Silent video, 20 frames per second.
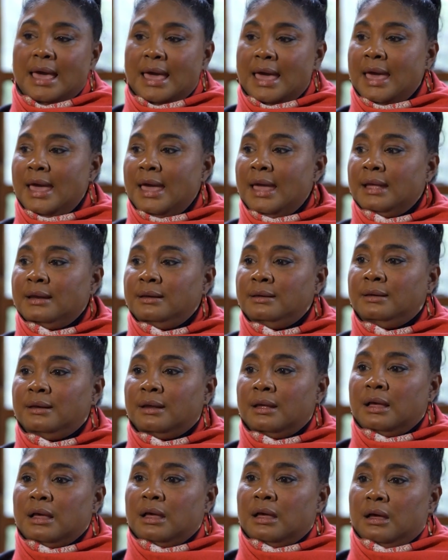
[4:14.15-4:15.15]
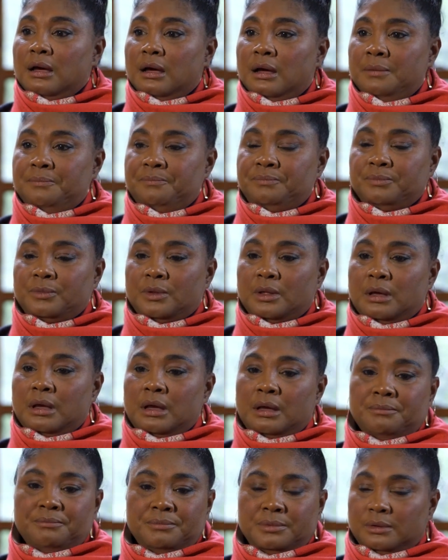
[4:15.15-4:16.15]
And
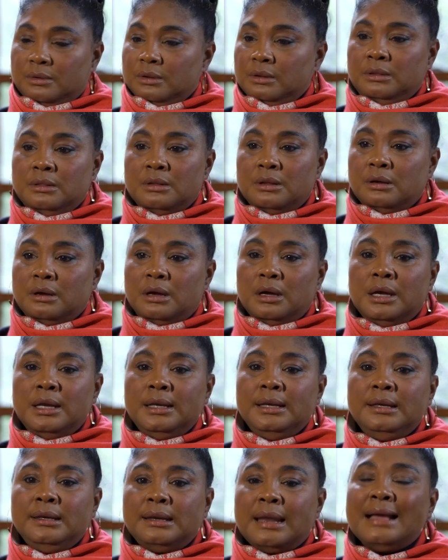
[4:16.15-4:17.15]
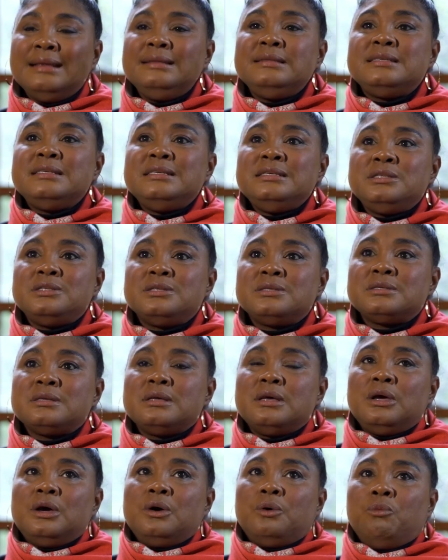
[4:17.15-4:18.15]
in the early 90s,
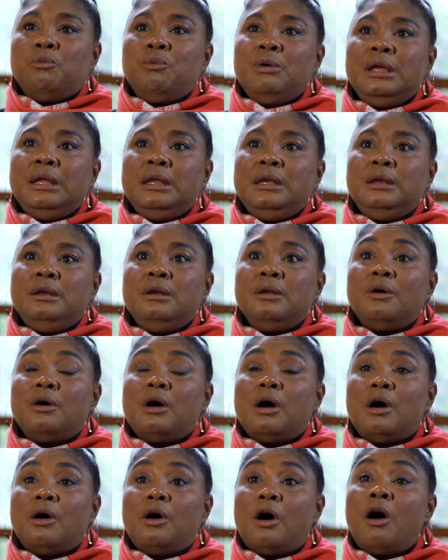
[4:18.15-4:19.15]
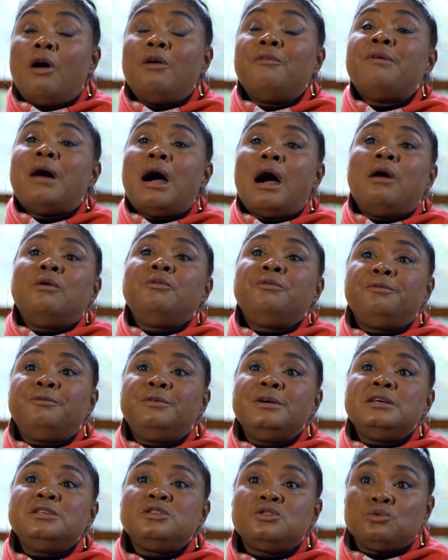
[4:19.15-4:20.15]
when of our
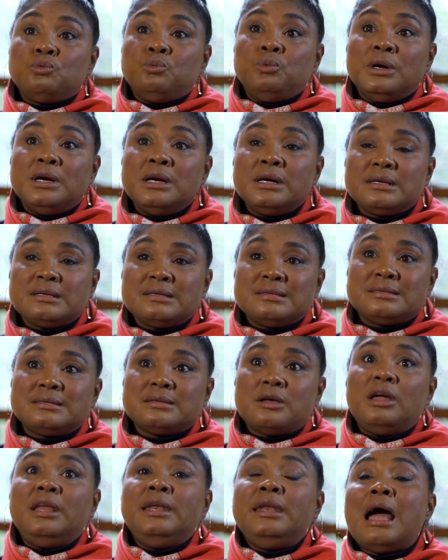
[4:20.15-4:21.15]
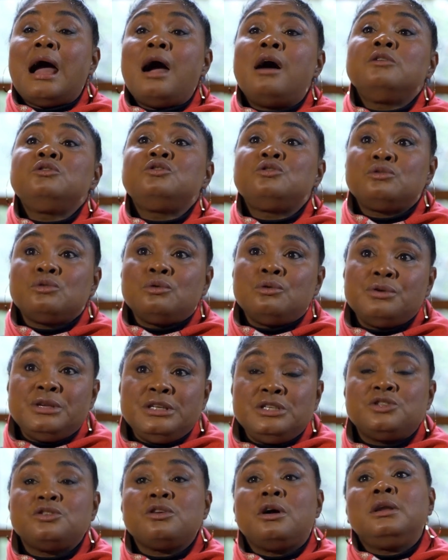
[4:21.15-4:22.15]
first works and our
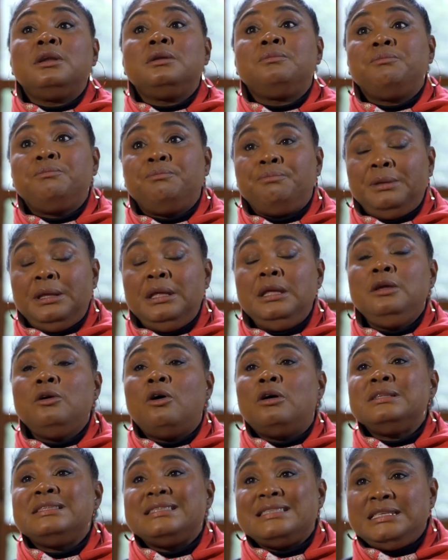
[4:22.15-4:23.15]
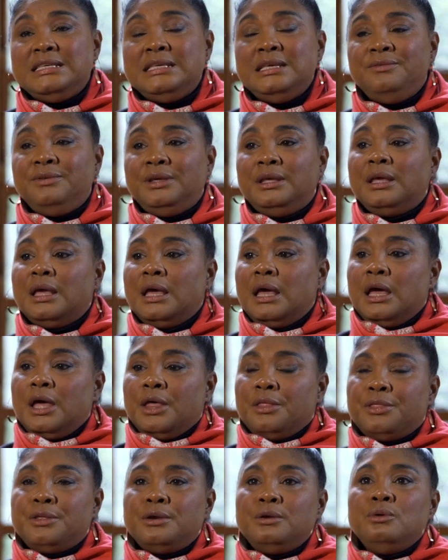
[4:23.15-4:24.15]
stories started being on TV
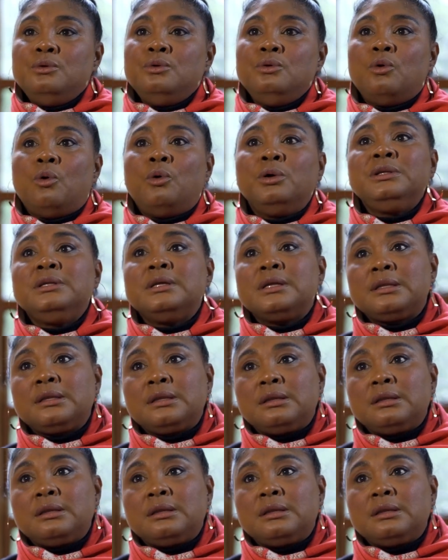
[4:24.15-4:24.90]
through Onder